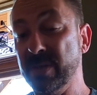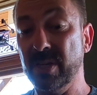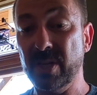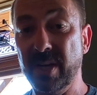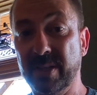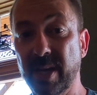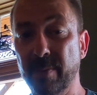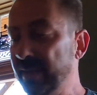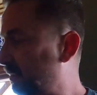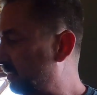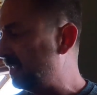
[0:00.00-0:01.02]
such luck there,
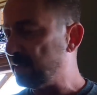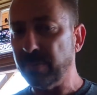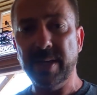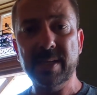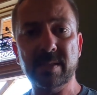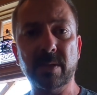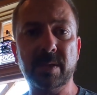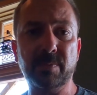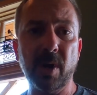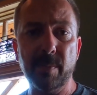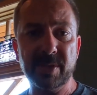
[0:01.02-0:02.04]
but this place looks
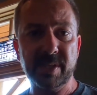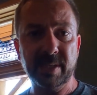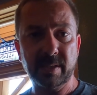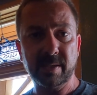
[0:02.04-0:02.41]
promising.